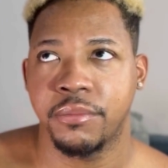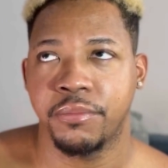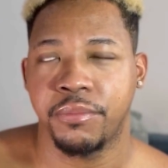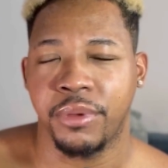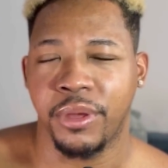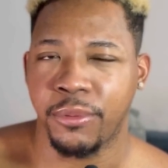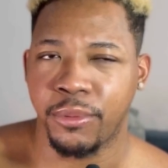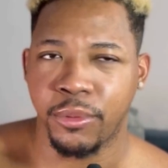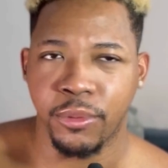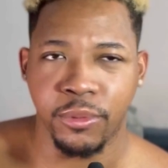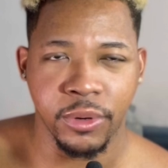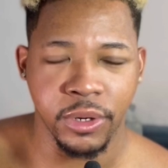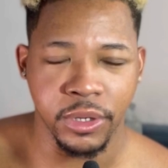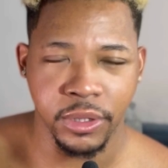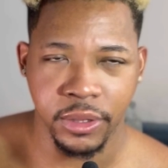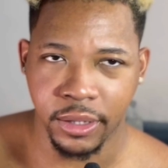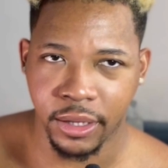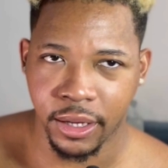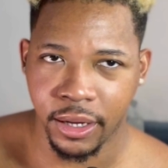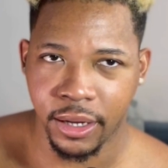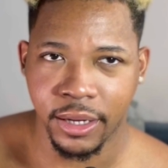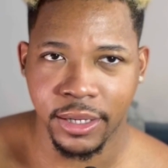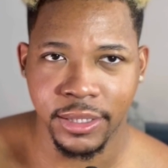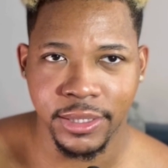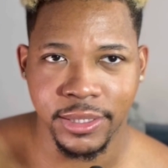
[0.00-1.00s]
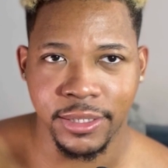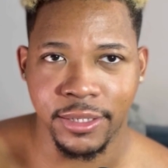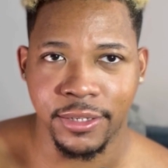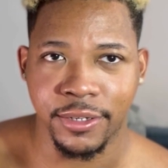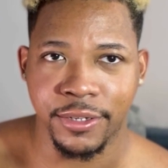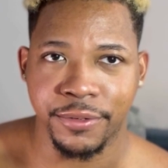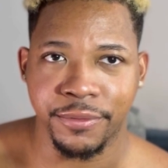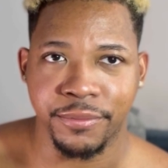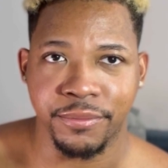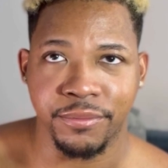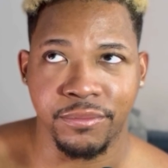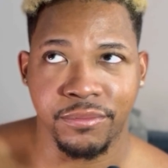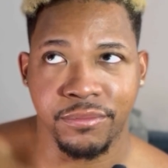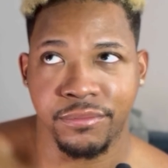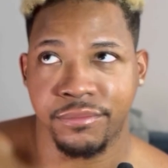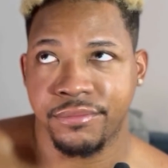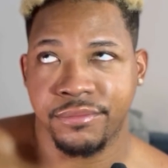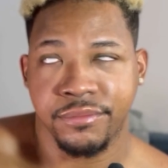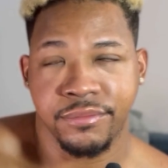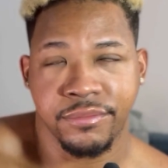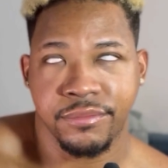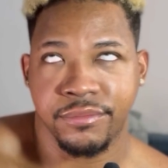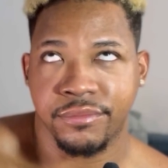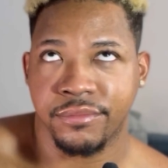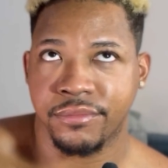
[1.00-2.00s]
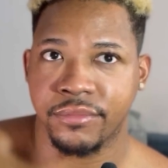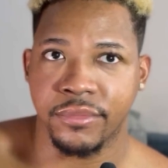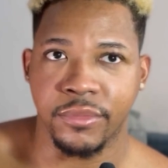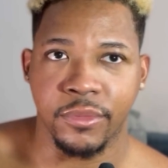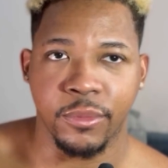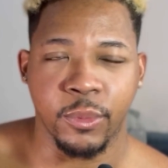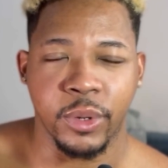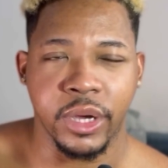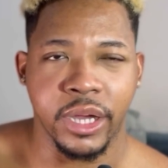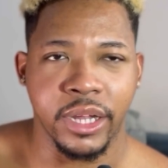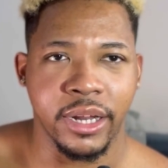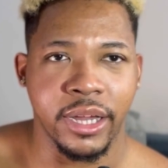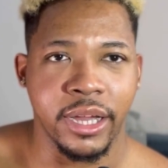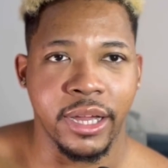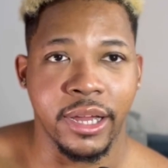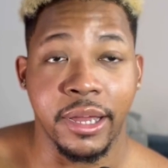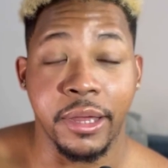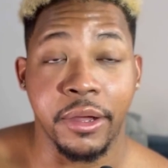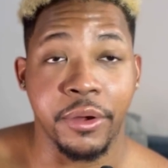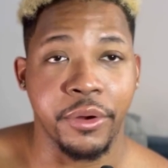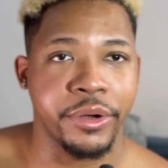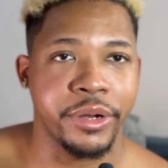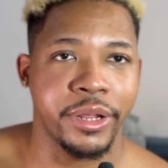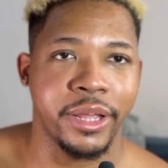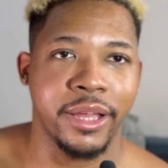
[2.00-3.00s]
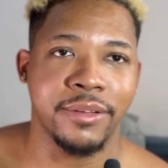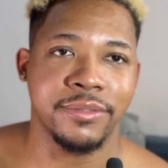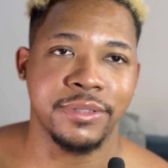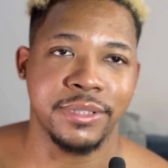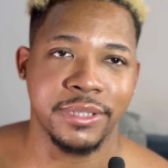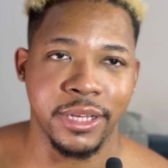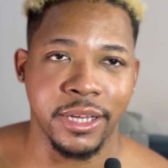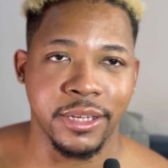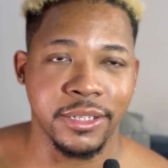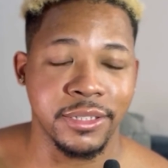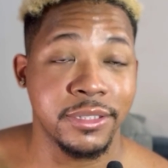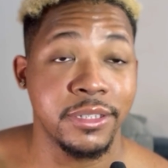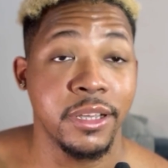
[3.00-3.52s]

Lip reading: People want the content. Why not? I already have sex.